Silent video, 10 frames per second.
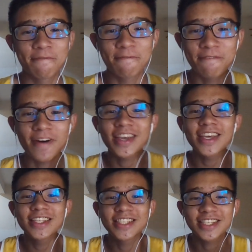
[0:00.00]

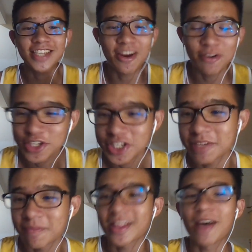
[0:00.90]
fucking scary shit,
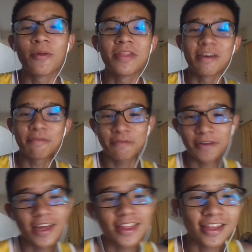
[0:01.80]
man. I will never
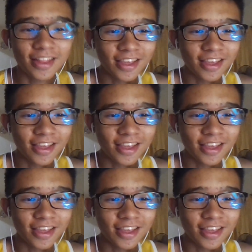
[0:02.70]
forget that.